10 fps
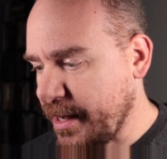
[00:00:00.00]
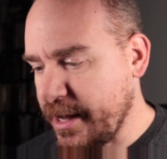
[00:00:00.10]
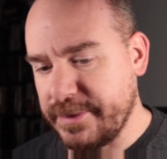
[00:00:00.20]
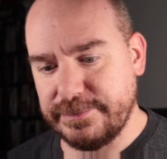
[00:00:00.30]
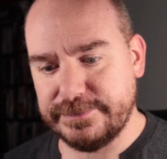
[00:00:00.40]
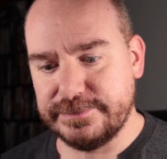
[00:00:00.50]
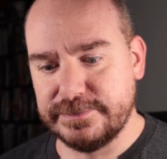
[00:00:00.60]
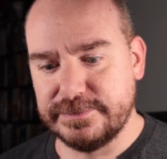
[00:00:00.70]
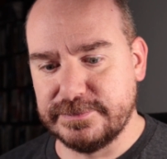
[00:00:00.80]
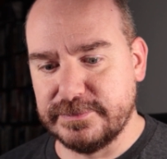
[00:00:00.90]
Um,
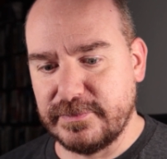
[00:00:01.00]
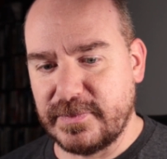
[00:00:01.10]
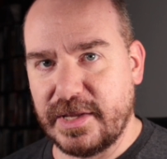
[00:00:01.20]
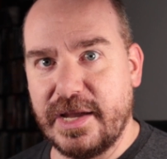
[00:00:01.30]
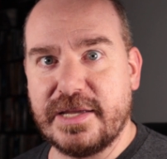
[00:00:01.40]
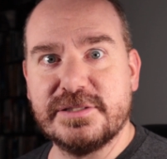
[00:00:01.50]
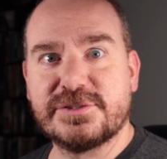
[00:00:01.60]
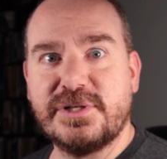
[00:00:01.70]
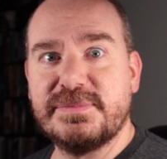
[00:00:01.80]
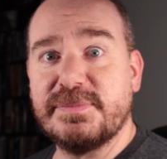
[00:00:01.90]
I can
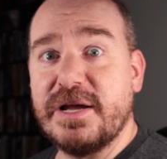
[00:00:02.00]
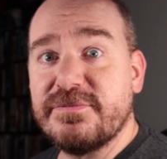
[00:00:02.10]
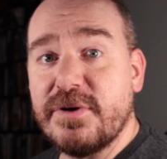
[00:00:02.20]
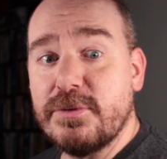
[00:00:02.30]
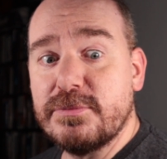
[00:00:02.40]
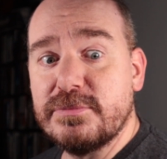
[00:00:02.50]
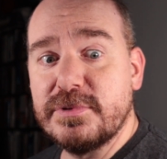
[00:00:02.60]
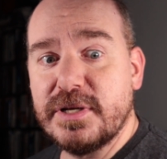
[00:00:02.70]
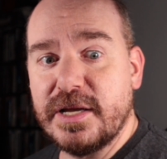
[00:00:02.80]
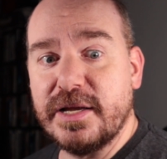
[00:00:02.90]
stream to my phone.